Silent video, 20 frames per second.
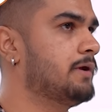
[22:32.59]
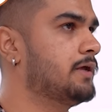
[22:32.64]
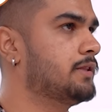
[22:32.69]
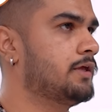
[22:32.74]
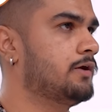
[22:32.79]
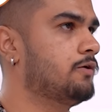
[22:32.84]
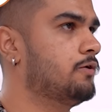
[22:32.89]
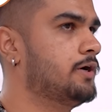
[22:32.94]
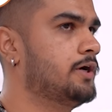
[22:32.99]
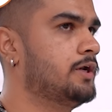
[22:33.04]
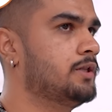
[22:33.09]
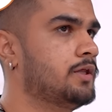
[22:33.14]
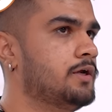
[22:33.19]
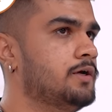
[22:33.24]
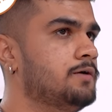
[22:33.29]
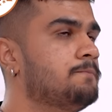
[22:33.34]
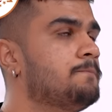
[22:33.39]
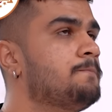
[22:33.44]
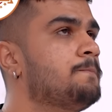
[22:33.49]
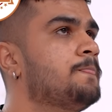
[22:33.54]
as I already
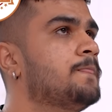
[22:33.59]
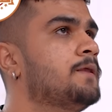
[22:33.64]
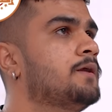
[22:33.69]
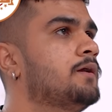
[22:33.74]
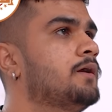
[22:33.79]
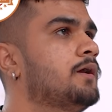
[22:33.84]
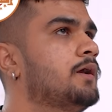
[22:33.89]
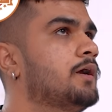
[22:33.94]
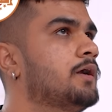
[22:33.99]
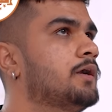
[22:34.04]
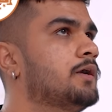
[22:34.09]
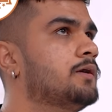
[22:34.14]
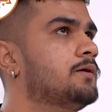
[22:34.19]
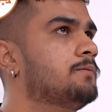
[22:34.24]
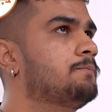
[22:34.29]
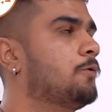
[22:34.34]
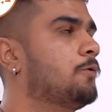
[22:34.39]
said, and